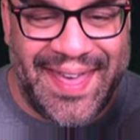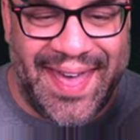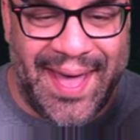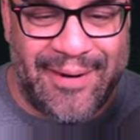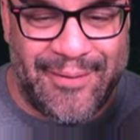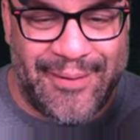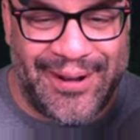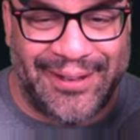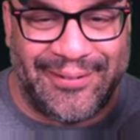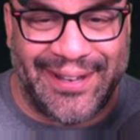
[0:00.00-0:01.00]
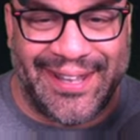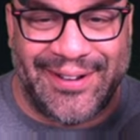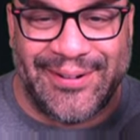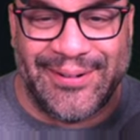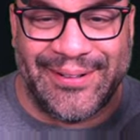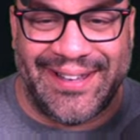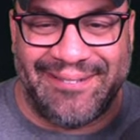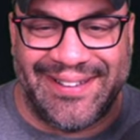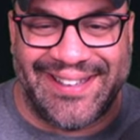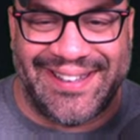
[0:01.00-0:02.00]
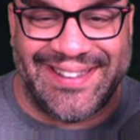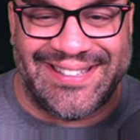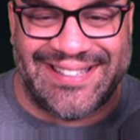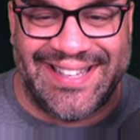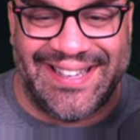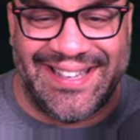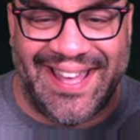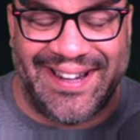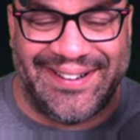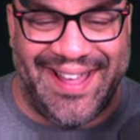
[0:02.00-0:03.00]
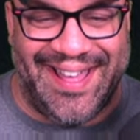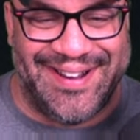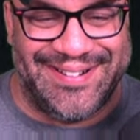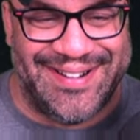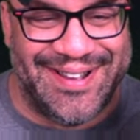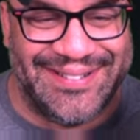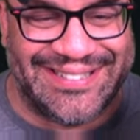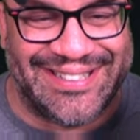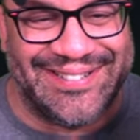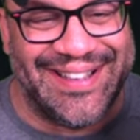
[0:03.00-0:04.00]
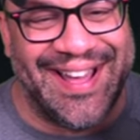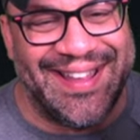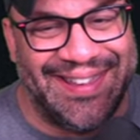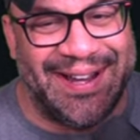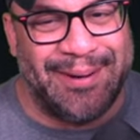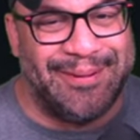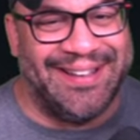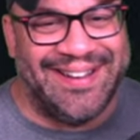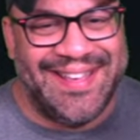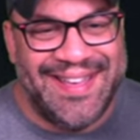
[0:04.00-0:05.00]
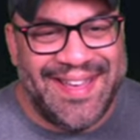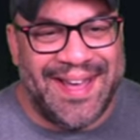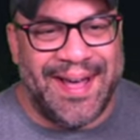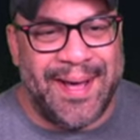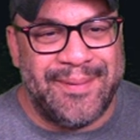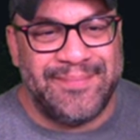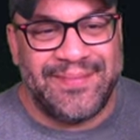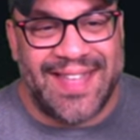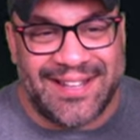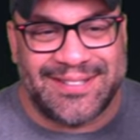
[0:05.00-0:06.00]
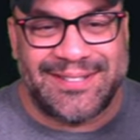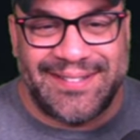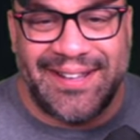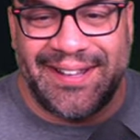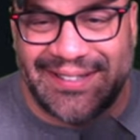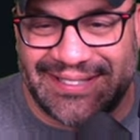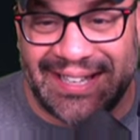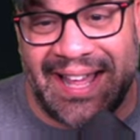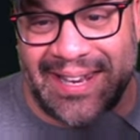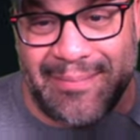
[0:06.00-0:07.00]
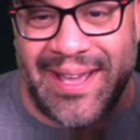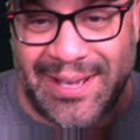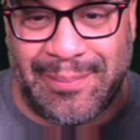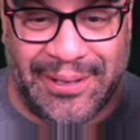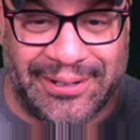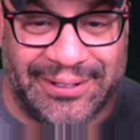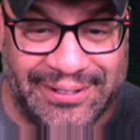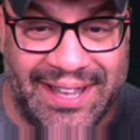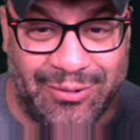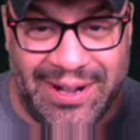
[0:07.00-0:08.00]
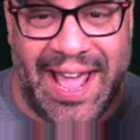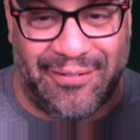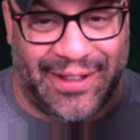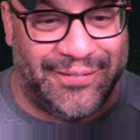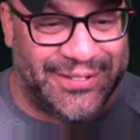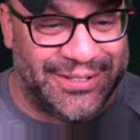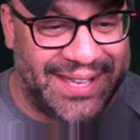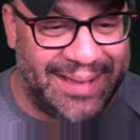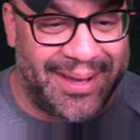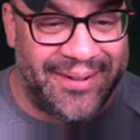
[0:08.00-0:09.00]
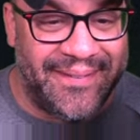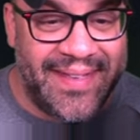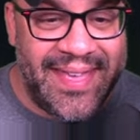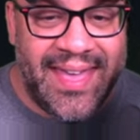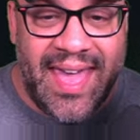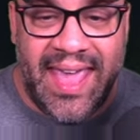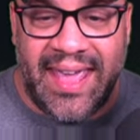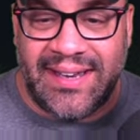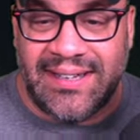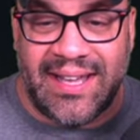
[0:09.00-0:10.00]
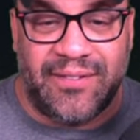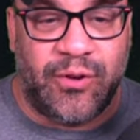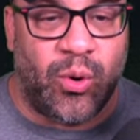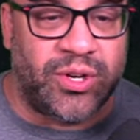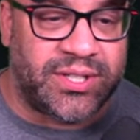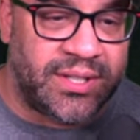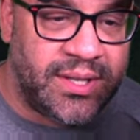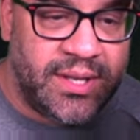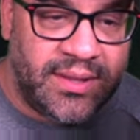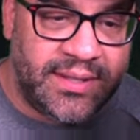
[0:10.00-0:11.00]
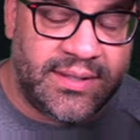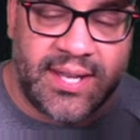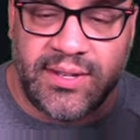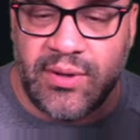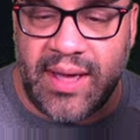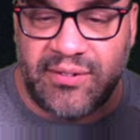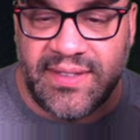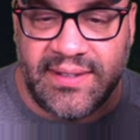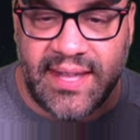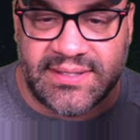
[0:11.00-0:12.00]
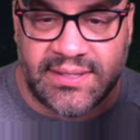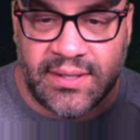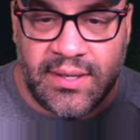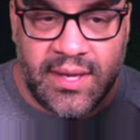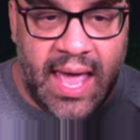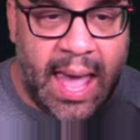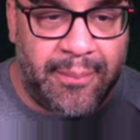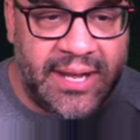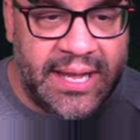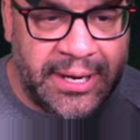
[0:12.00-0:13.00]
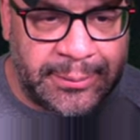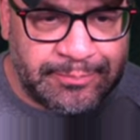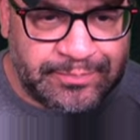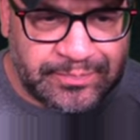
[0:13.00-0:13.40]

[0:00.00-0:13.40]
uh, really really cool. I mean, look at this thing. I don't I don't know what's going on there, but um, that's it looks a lot like my computer looked like when Half Life Two came out, and uh, of course they tell you everything that's happening here,